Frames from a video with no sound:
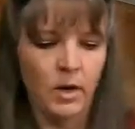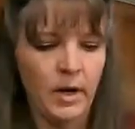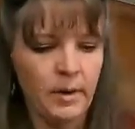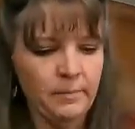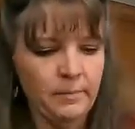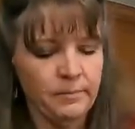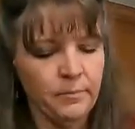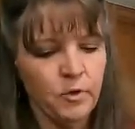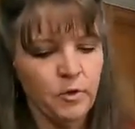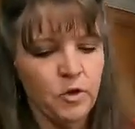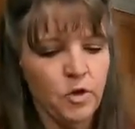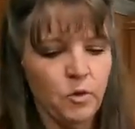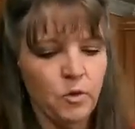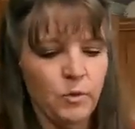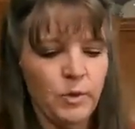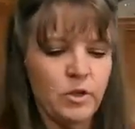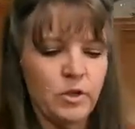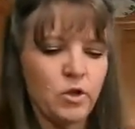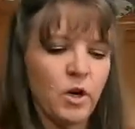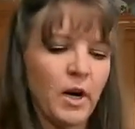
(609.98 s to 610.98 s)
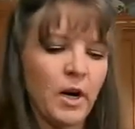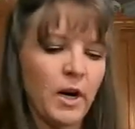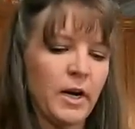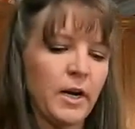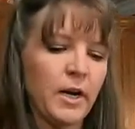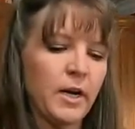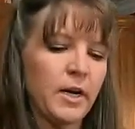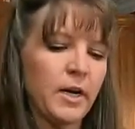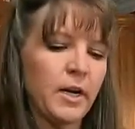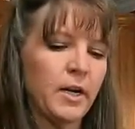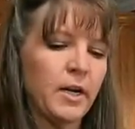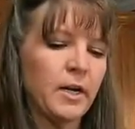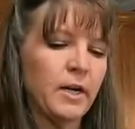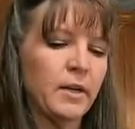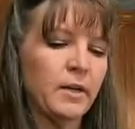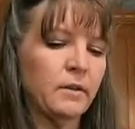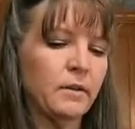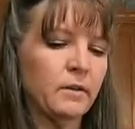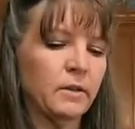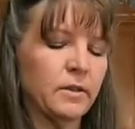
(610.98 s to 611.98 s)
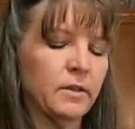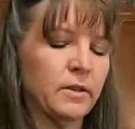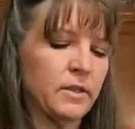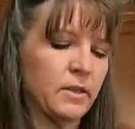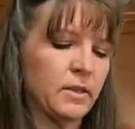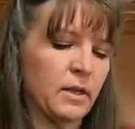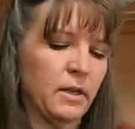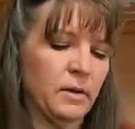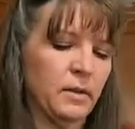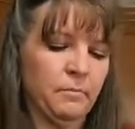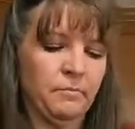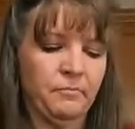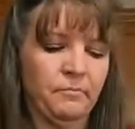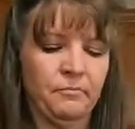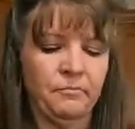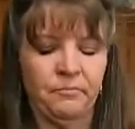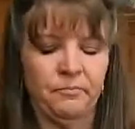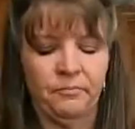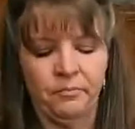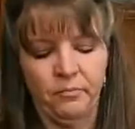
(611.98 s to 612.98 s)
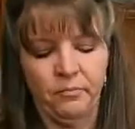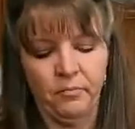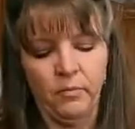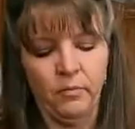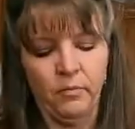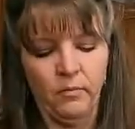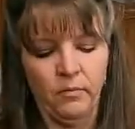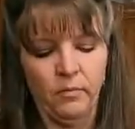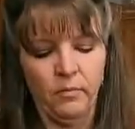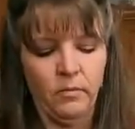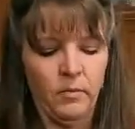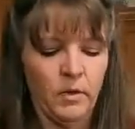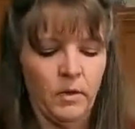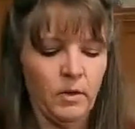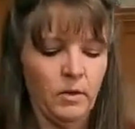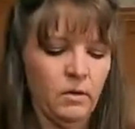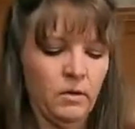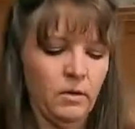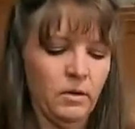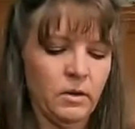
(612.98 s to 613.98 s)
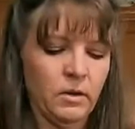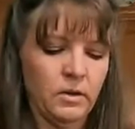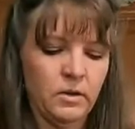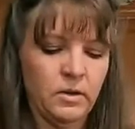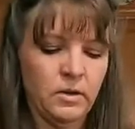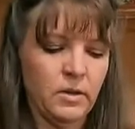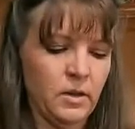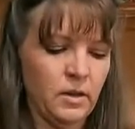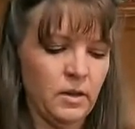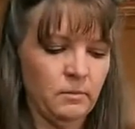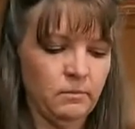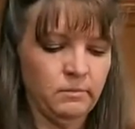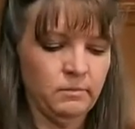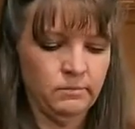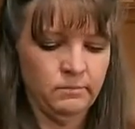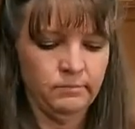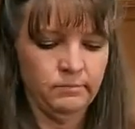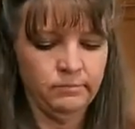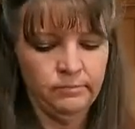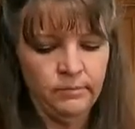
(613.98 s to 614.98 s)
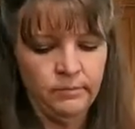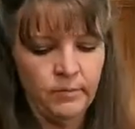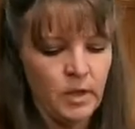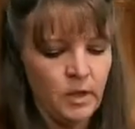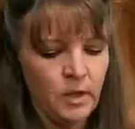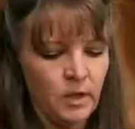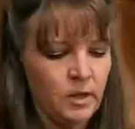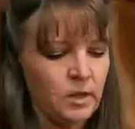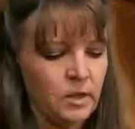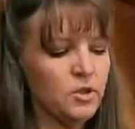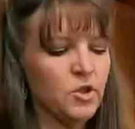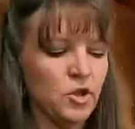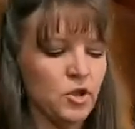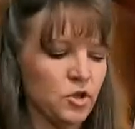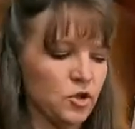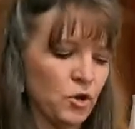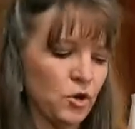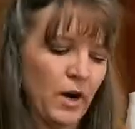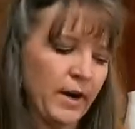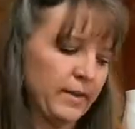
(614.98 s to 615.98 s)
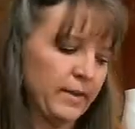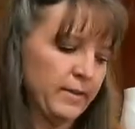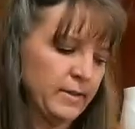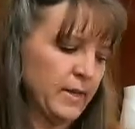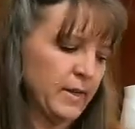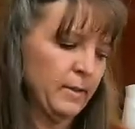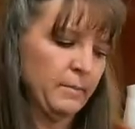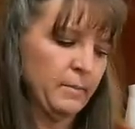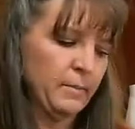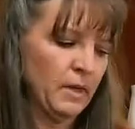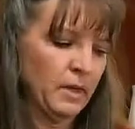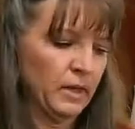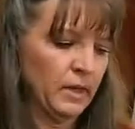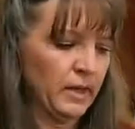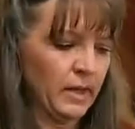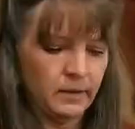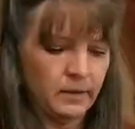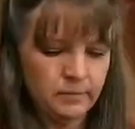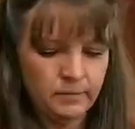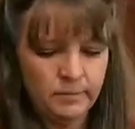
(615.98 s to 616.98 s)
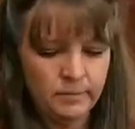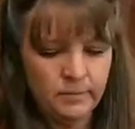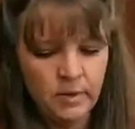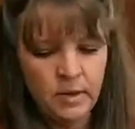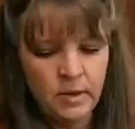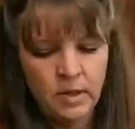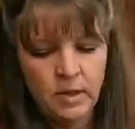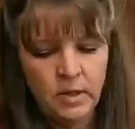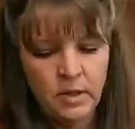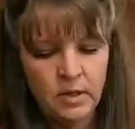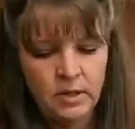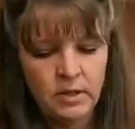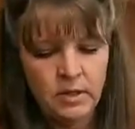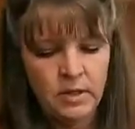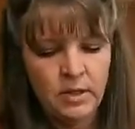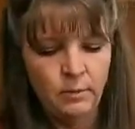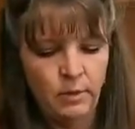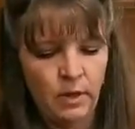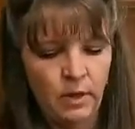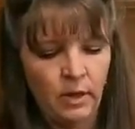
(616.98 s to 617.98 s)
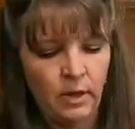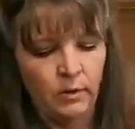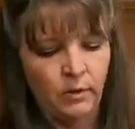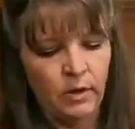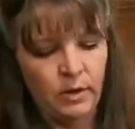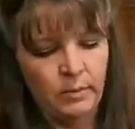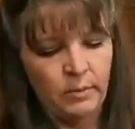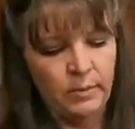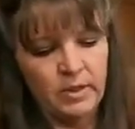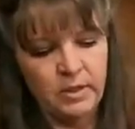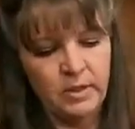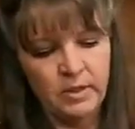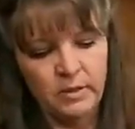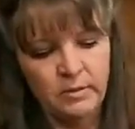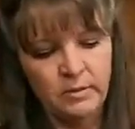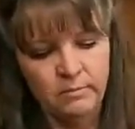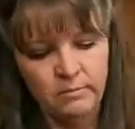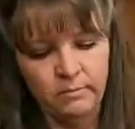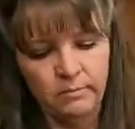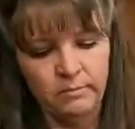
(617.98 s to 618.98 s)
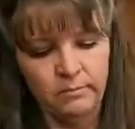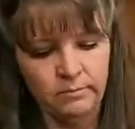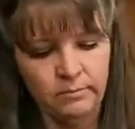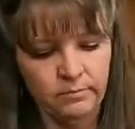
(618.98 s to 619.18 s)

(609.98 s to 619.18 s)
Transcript: All right, should we try, let's see. Let's see. Let's just try the same thing again. See what our outcome is.